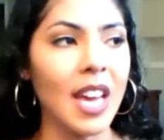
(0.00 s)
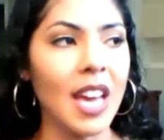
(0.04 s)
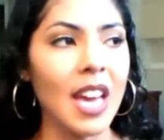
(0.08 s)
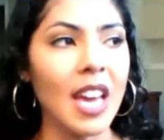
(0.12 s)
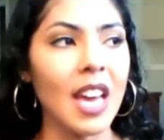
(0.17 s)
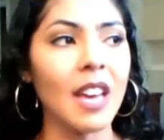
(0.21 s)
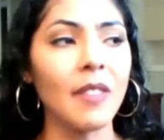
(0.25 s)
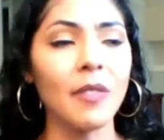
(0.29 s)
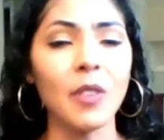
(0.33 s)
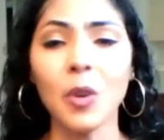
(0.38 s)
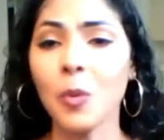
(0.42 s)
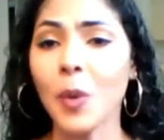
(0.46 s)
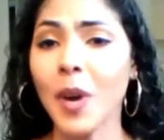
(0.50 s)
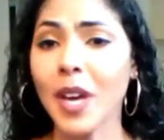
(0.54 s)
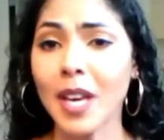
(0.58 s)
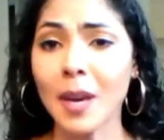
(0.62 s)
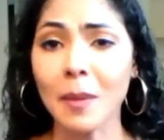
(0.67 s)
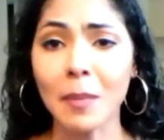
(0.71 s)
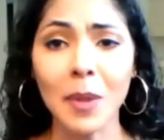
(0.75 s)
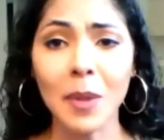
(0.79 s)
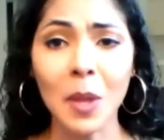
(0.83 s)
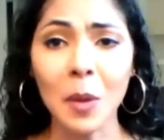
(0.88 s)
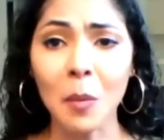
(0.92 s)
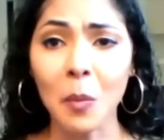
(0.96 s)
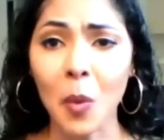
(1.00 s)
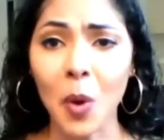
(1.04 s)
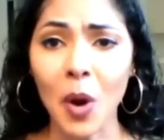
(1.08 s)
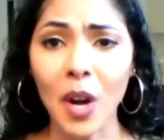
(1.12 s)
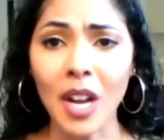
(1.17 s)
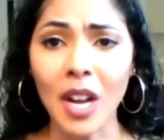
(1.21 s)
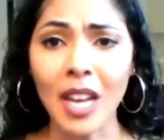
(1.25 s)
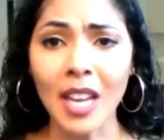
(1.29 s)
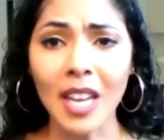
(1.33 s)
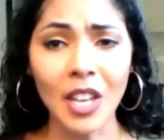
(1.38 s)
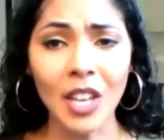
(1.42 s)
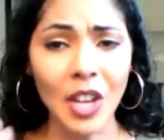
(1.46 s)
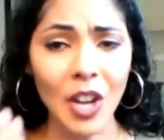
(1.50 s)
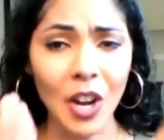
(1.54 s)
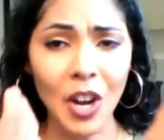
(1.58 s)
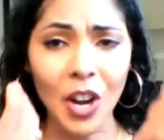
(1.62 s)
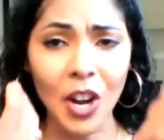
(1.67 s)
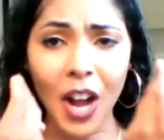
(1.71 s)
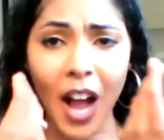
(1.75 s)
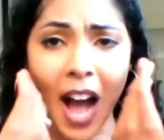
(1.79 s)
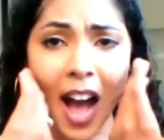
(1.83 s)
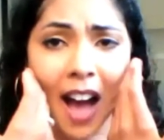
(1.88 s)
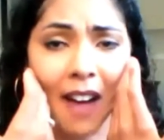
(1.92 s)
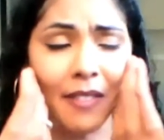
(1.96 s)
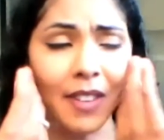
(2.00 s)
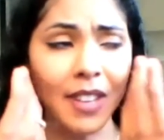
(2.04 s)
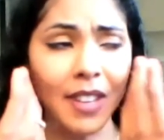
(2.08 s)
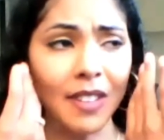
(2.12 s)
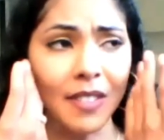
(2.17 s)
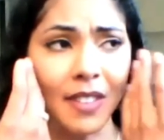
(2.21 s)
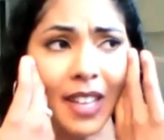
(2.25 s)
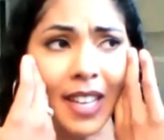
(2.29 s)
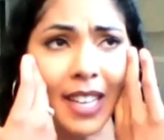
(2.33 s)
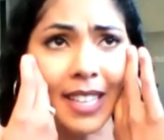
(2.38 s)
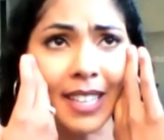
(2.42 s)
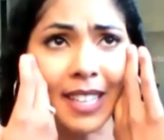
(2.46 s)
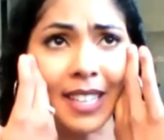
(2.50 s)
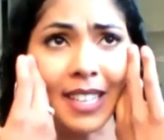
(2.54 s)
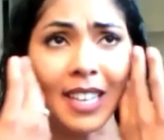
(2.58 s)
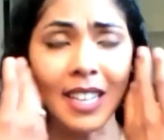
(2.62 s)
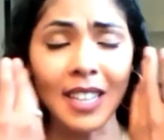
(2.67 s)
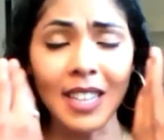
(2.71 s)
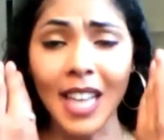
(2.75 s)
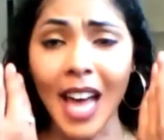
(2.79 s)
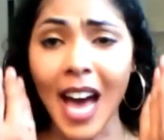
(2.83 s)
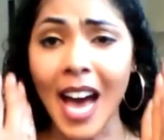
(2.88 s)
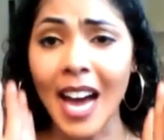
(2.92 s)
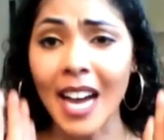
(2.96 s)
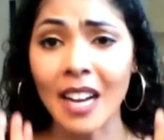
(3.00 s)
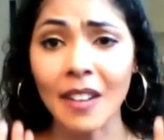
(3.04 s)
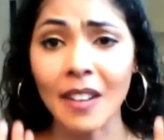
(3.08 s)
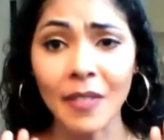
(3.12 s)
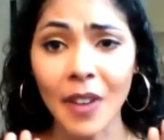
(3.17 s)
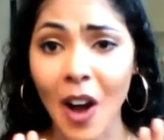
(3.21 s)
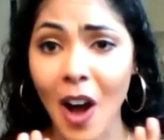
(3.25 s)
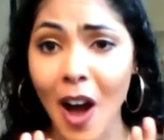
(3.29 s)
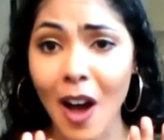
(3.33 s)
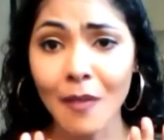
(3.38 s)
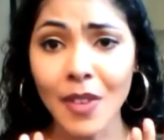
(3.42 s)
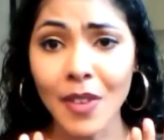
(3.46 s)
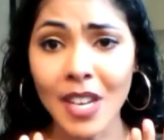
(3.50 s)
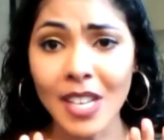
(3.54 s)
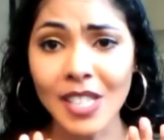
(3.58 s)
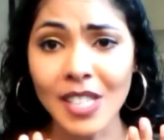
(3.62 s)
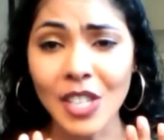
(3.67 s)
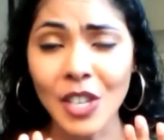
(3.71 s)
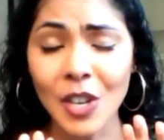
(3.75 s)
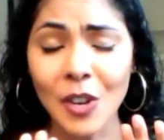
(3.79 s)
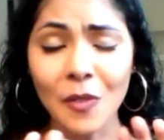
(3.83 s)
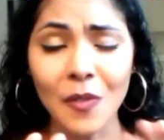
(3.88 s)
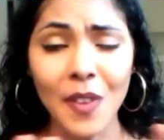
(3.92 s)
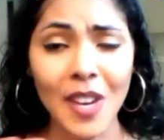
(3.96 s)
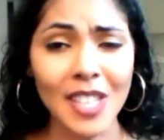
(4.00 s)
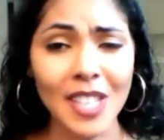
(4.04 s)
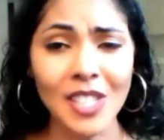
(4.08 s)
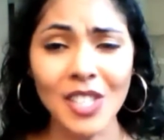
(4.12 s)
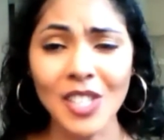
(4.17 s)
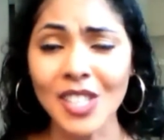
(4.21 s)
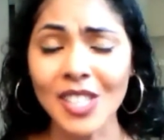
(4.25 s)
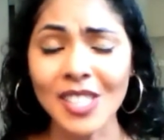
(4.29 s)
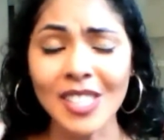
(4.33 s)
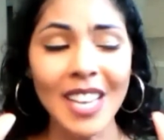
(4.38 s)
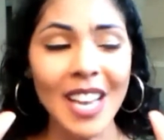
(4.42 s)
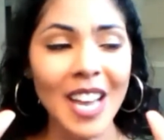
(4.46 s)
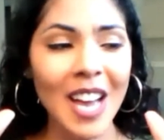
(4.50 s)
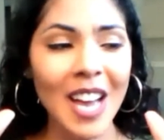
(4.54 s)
If you wake up in the morning and you're having like a lack of confidence in your face, just